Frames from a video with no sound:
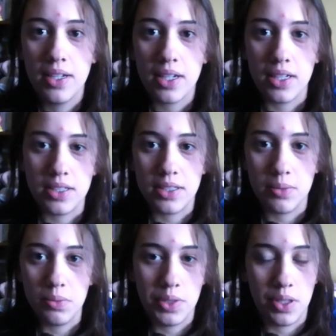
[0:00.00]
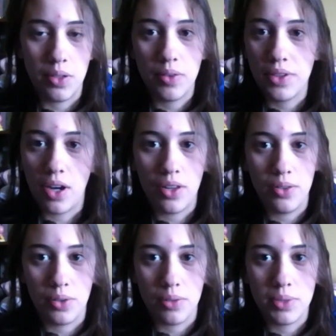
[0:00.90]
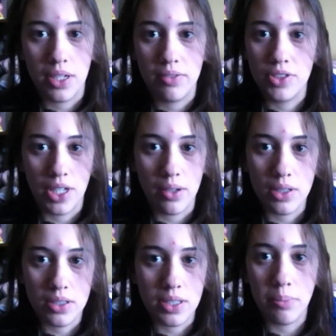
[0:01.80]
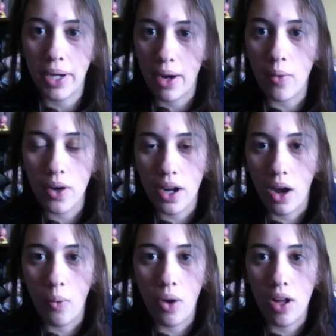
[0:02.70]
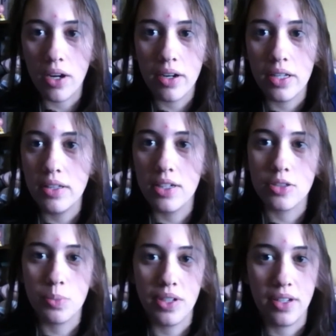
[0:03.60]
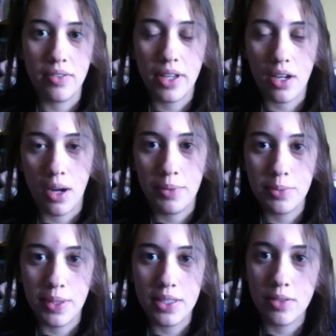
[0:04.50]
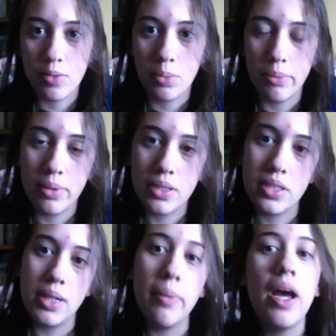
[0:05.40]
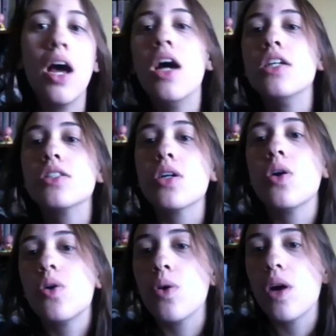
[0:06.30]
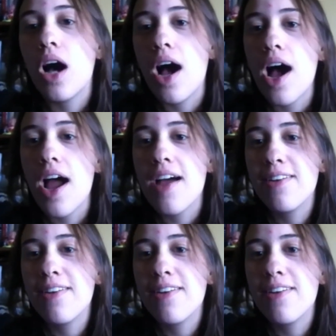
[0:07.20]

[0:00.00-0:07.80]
because you know all the dorms have showers and power and hot water and there's plenty of like common spaces for people to sleep so i